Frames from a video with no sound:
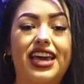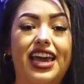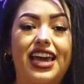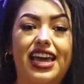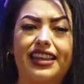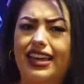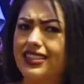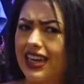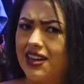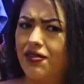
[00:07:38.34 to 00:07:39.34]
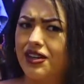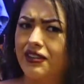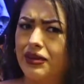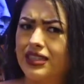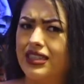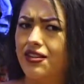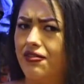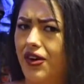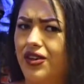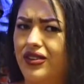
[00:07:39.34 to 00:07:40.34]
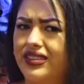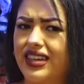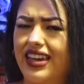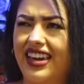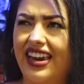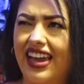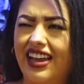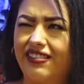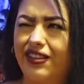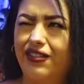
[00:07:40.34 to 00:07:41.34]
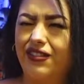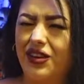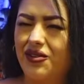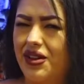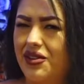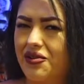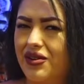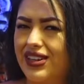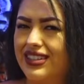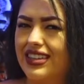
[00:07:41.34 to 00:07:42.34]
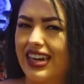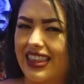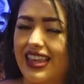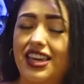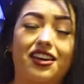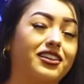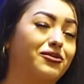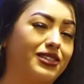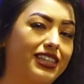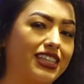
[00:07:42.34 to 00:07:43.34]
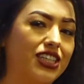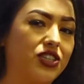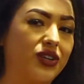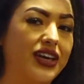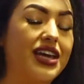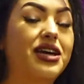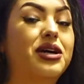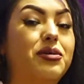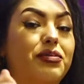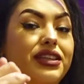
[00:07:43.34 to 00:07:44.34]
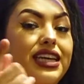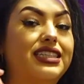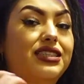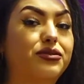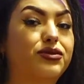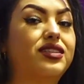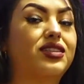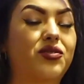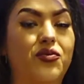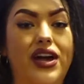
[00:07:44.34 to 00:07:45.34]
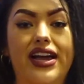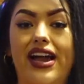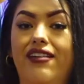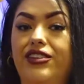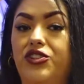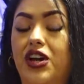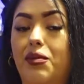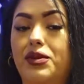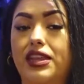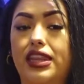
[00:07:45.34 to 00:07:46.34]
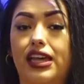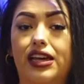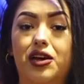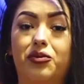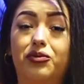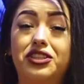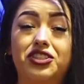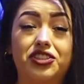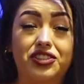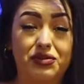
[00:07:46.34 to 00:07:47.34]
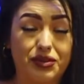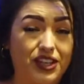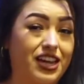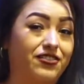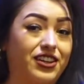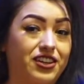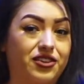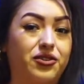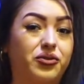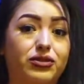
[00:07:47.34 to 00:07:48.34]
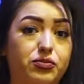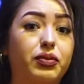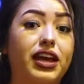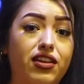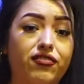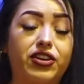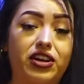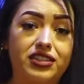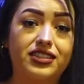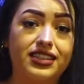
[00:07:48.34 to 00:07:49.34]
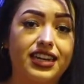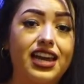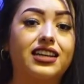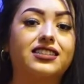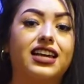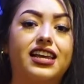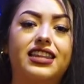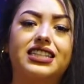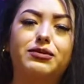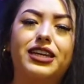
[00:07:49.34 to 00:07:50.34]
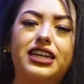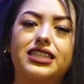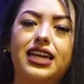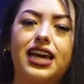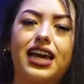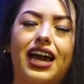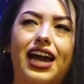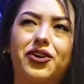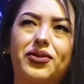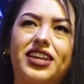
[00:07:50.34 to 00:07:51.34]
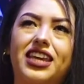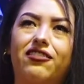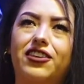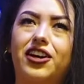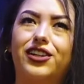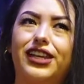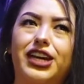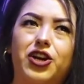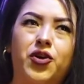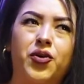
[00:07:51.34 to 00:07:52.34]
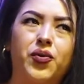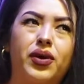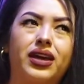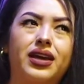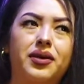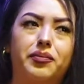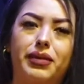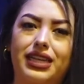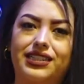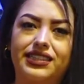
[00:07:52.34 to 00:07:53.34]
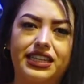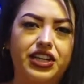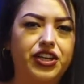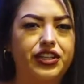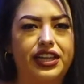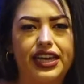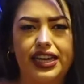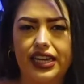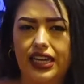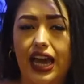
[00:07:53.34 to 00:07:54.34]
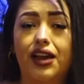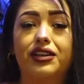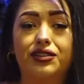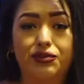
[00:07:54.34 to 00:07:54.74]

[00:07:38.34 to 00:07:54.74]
and that's kind of one of them that's in the vault and I have a few other ones that I think y'all are really gonna enjoy but that's the reason why I haven't dropped the originally planned video I was planning for y'all to see next and that's because I don't want to give y'all like no messy or like I